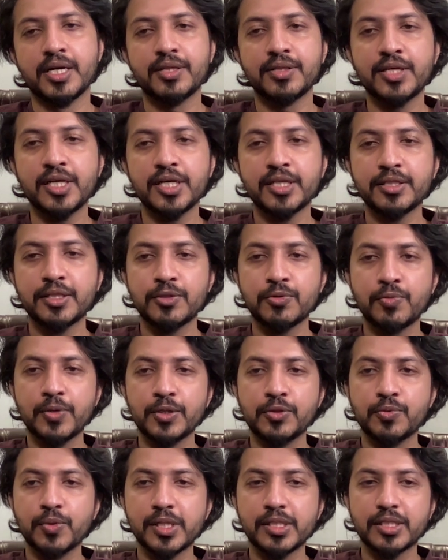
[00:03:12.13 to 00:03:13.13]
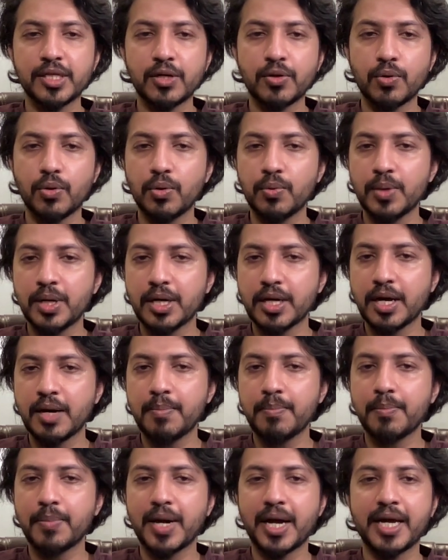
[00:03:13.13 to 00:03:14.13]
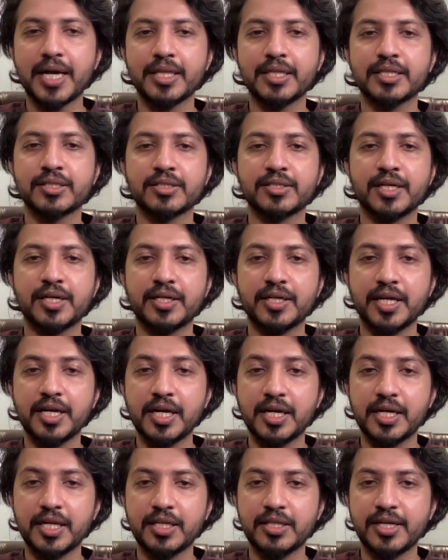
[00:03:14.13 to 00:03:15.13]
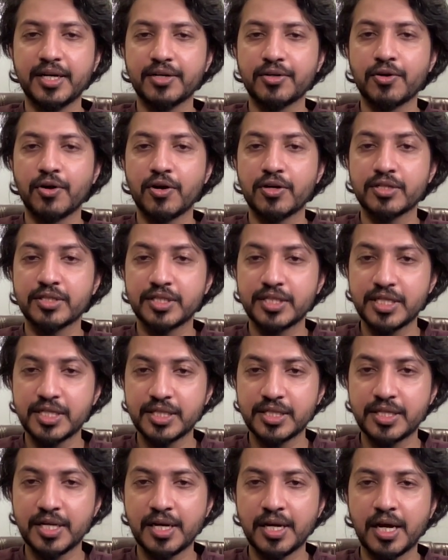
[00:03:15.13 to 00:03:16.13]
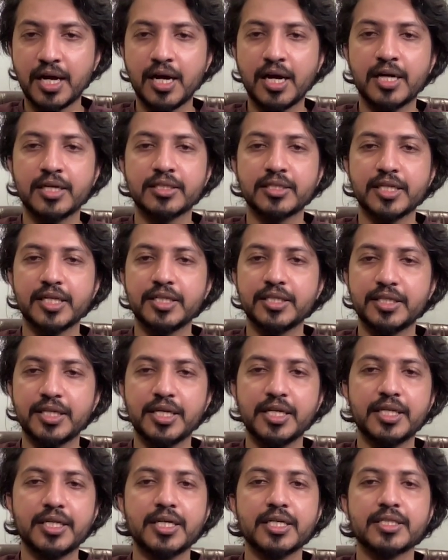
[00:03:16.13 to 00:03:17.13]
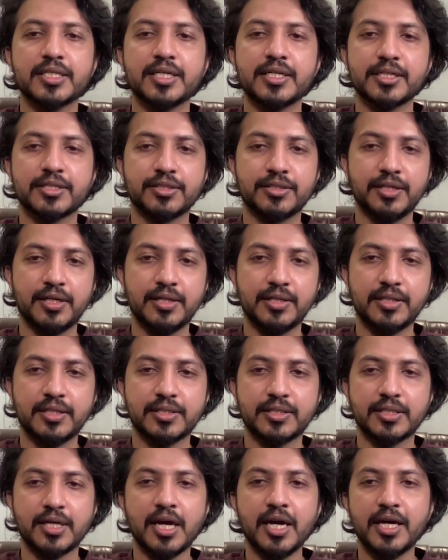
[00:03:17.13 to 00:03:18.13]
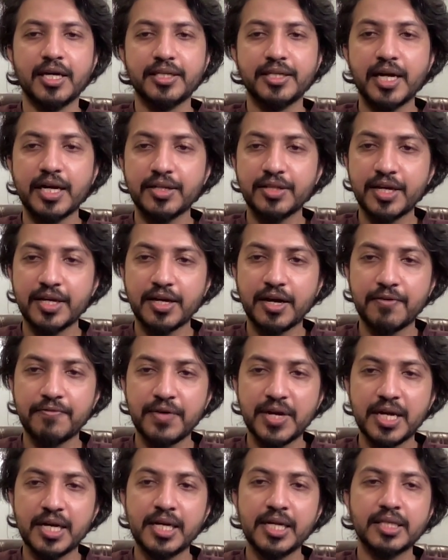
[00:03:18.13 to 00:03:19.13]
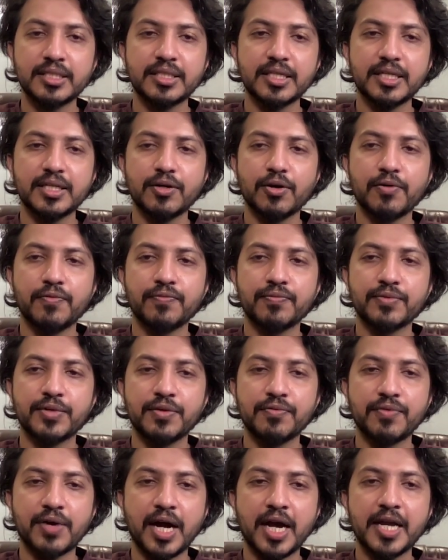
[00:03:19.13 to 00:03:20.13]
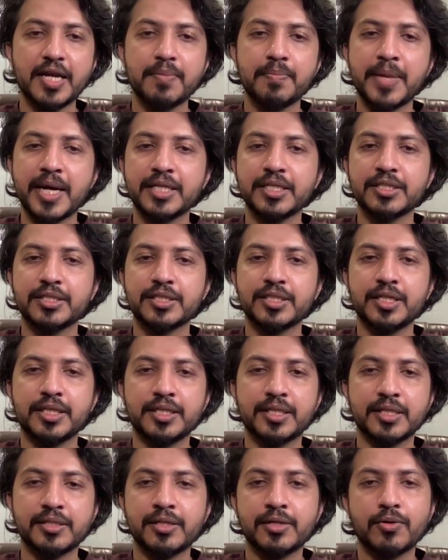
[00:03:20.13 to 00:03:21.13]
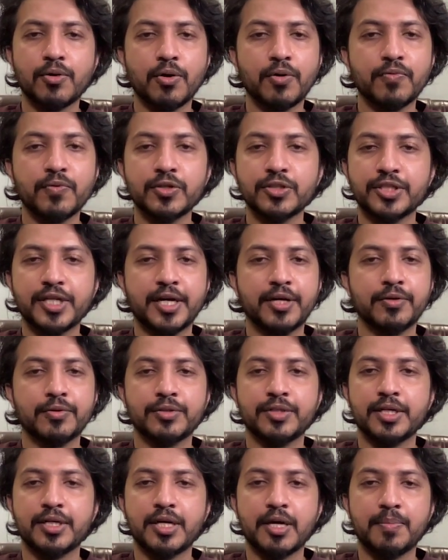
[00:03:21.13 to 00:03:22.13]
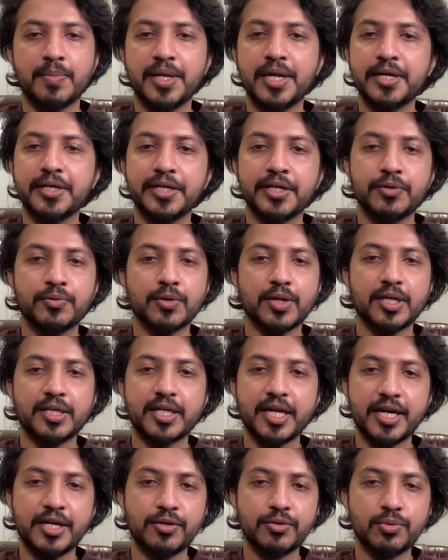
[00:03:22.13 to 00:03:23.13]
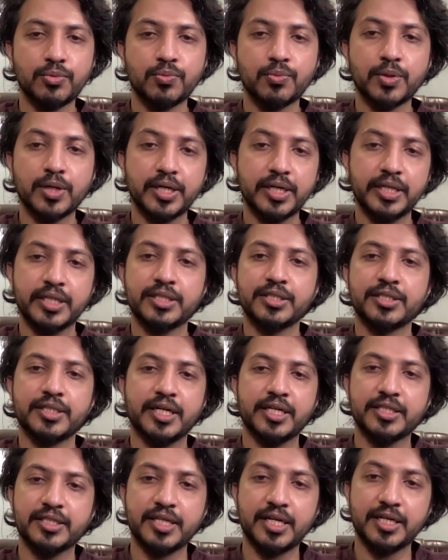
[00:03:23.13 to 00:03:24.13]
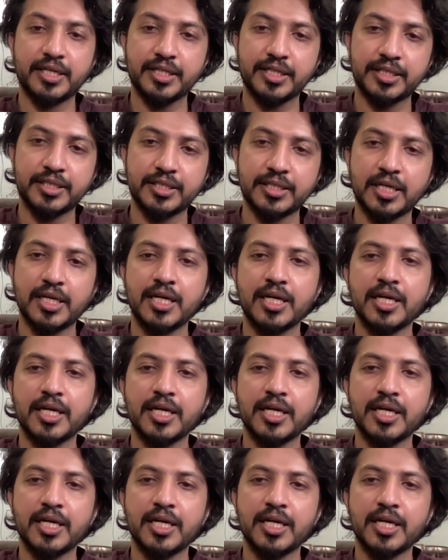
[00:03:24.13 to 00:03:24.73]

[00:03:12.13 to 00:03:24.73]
These individuals are overcome by the certainty that God sees their hearts, interiors and exteriors, yet their awareness of divine majesty doesn't overshadow their ability to attend to worldly states and deeds.